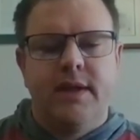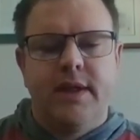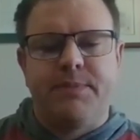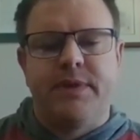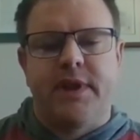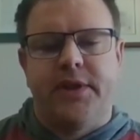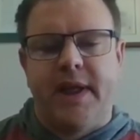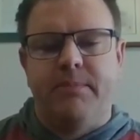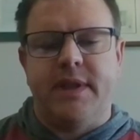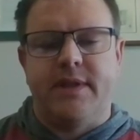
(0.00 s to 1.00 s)
Yes, but the
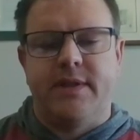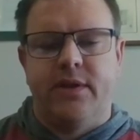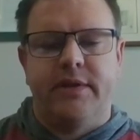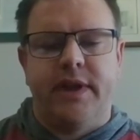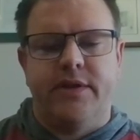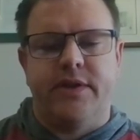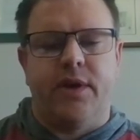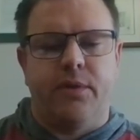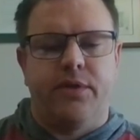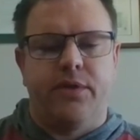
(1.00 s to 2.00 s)
claim may still need
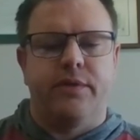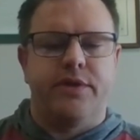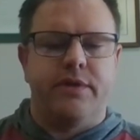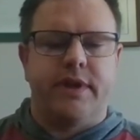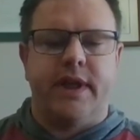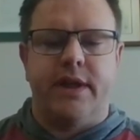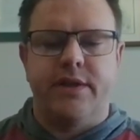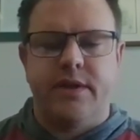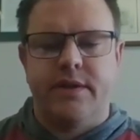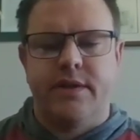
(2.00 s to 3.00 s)
to go through
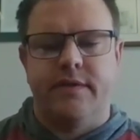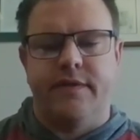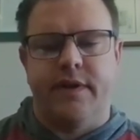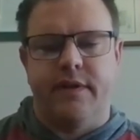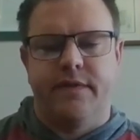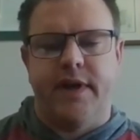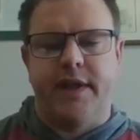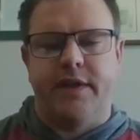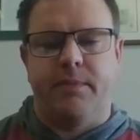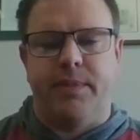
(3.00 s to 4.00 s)
adjudication to
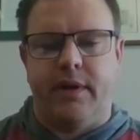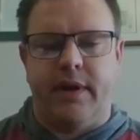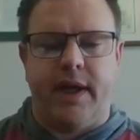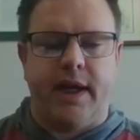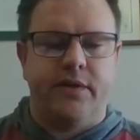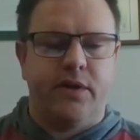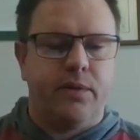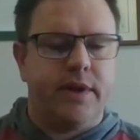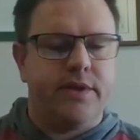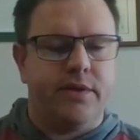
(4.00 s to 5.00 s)
verify that the parent had
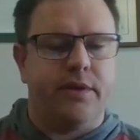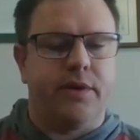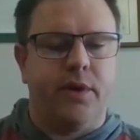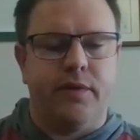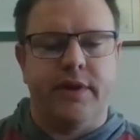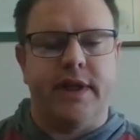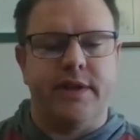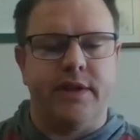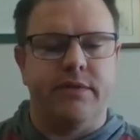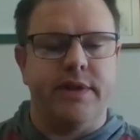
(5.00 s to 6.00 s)
to quit due to a
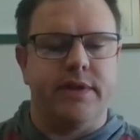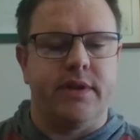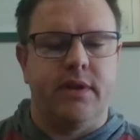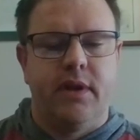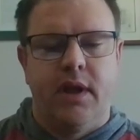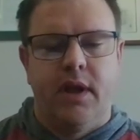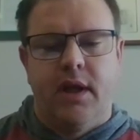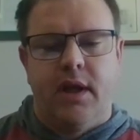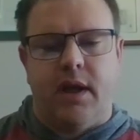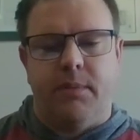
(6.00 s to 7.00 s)
COVID-19 reason.
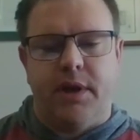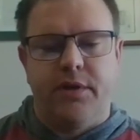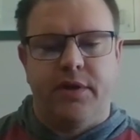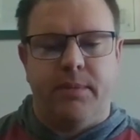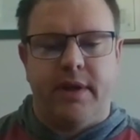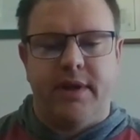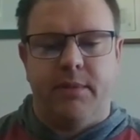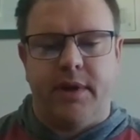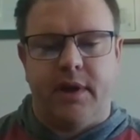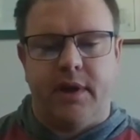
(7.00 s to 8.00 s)
Under the
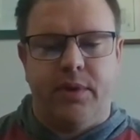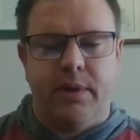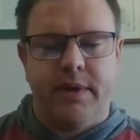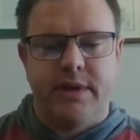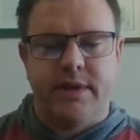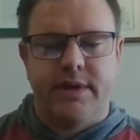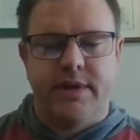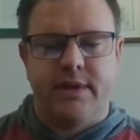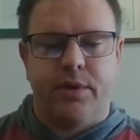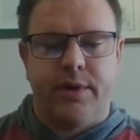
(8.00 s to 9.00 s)
Pandemic Unemployment
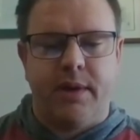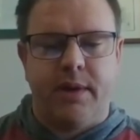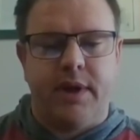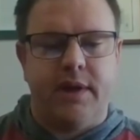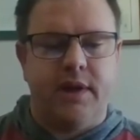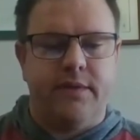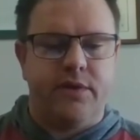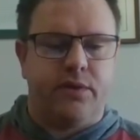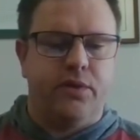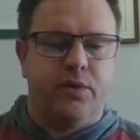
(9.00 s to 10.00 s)
Assistance Program, an
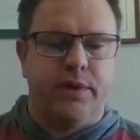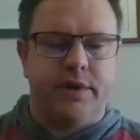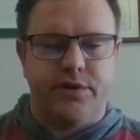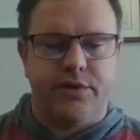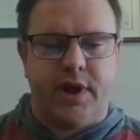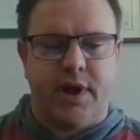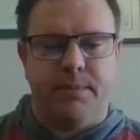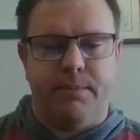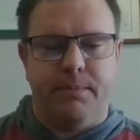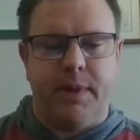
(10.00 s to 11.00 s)
individual who quits their
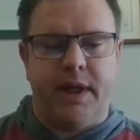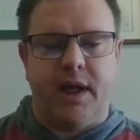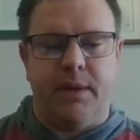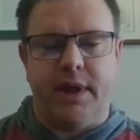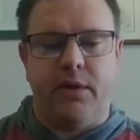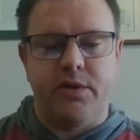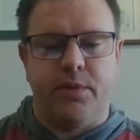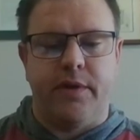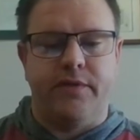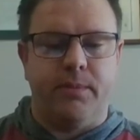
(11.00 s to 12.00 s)
job may not be
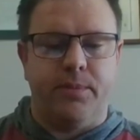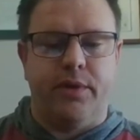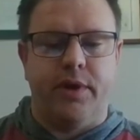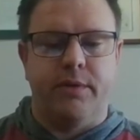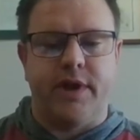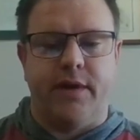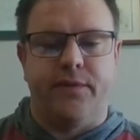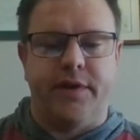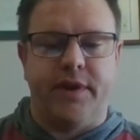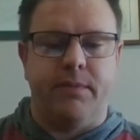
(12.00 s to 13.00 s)
eligible if the employer was
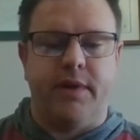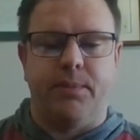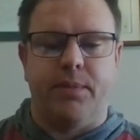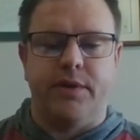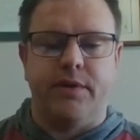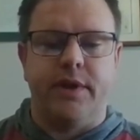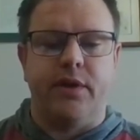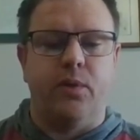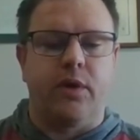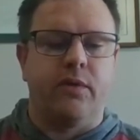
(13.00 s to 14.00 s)
offering them the
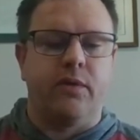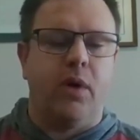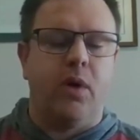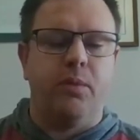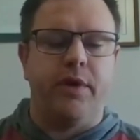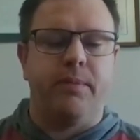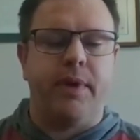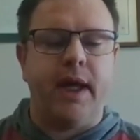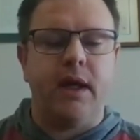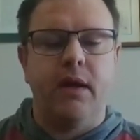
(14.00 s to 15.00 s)
opportunity to work from home
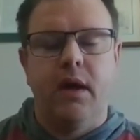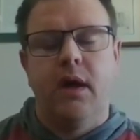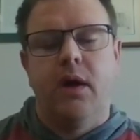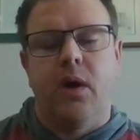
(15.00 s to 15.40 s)
with pay